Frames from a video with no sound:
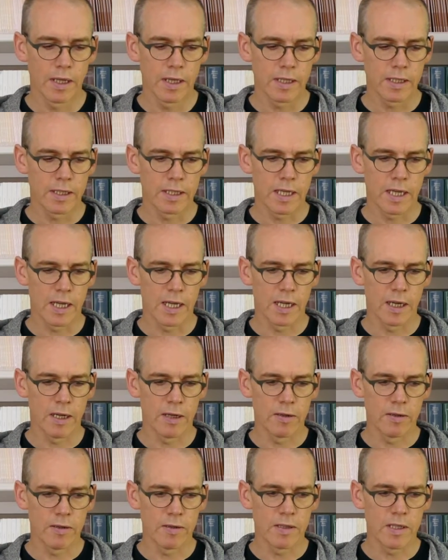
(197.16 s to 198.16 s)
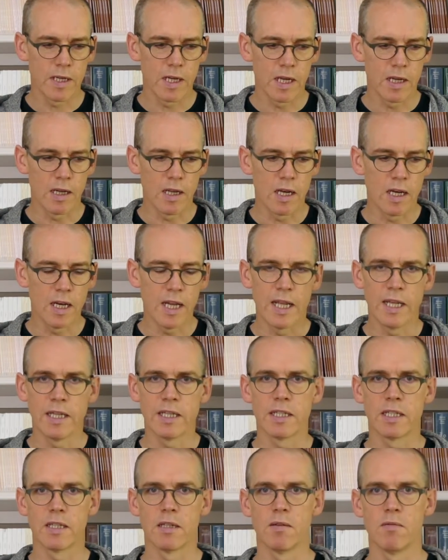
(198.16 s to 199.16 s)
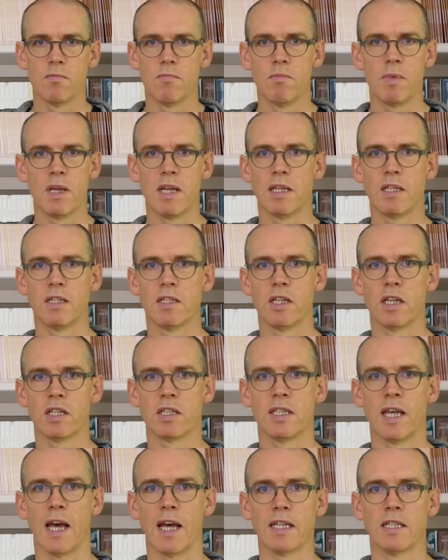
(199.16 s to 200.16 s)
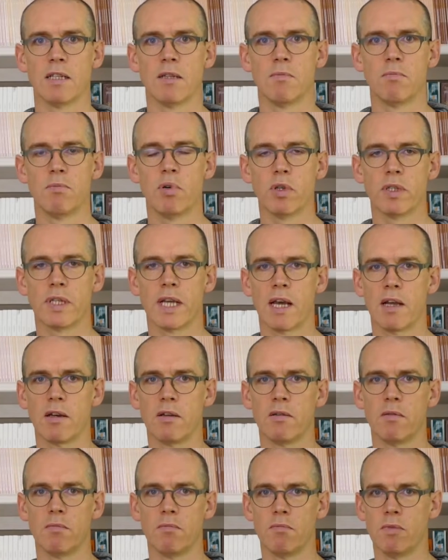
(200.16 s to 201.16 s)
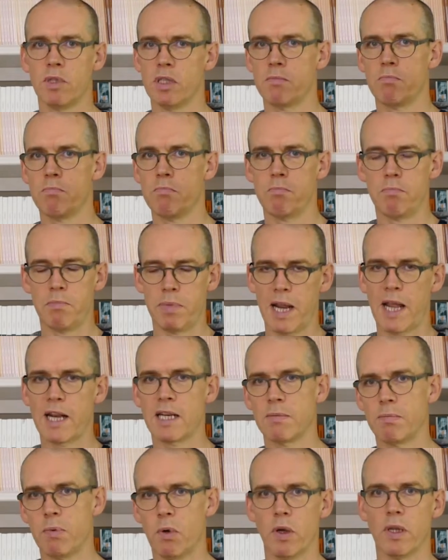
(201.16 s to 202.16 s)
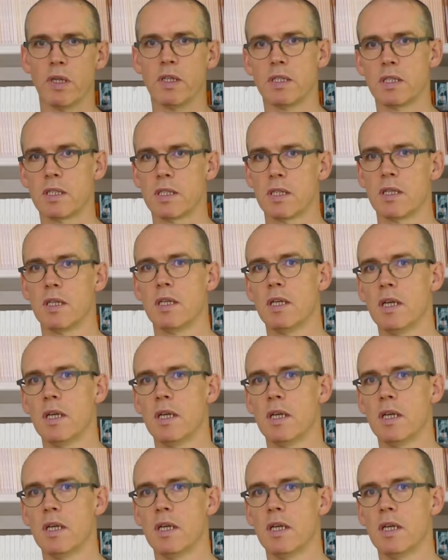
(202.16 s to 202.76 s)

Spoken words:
So list means just that. Put down just bland points.